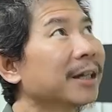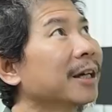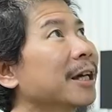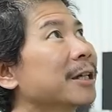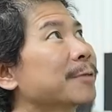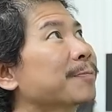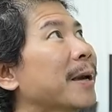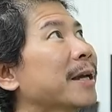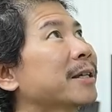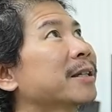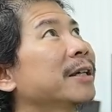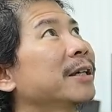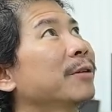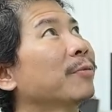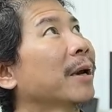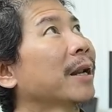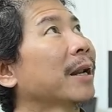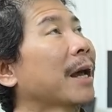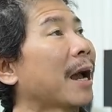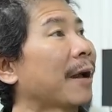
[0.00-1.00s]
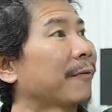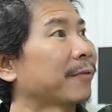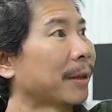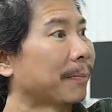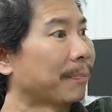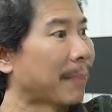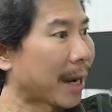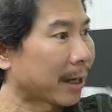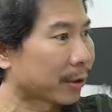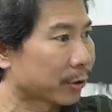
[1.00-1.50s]
especially when I have the
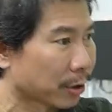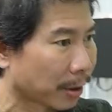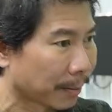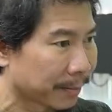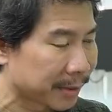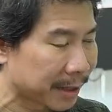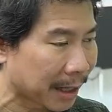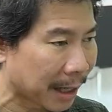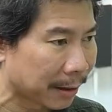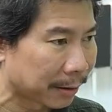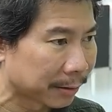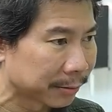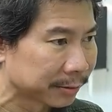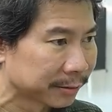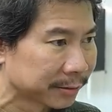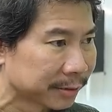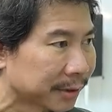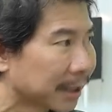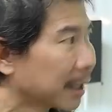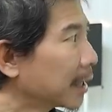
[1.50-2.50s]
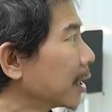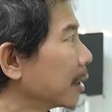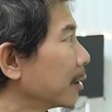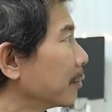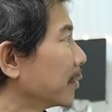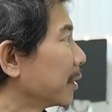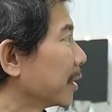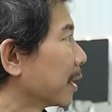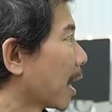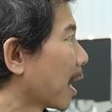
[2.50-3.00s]
backdrop down.
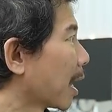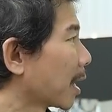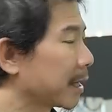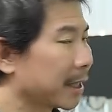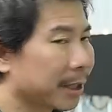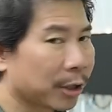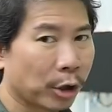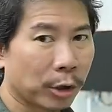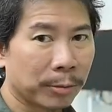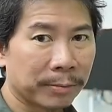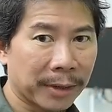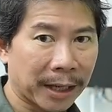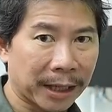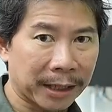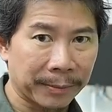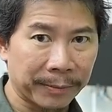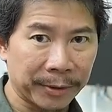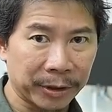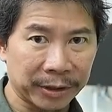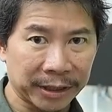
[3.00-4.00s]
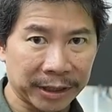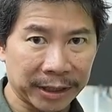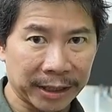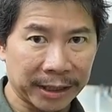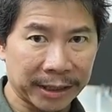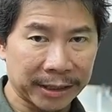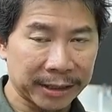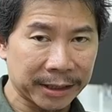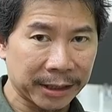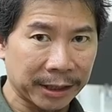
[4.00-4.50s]
With the honeycomb and the beauty
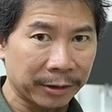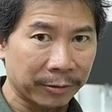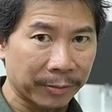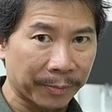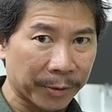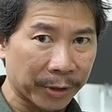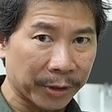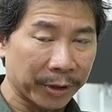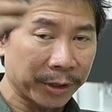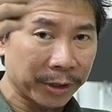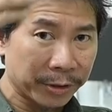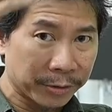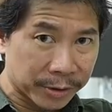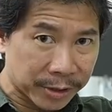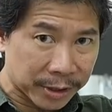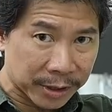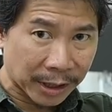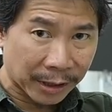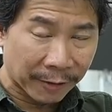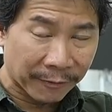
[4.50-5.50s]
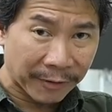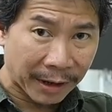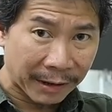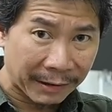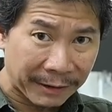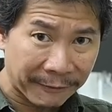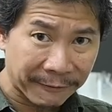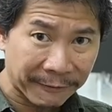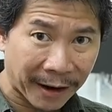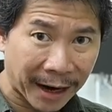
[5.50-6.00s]
dish, it produces a
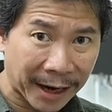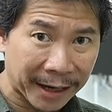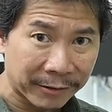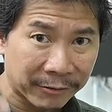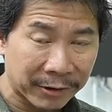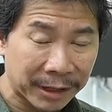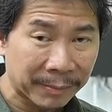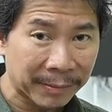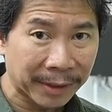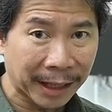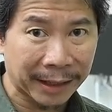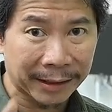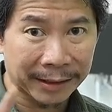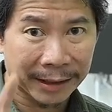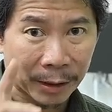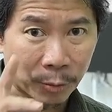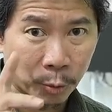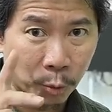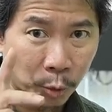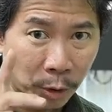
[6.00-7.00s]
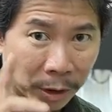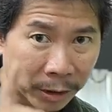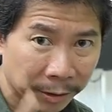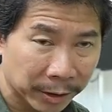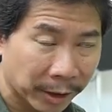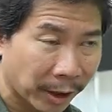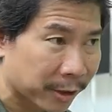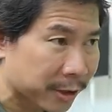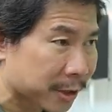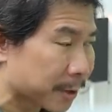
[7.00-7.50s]
very fine rim light that will
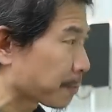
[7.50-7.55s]
not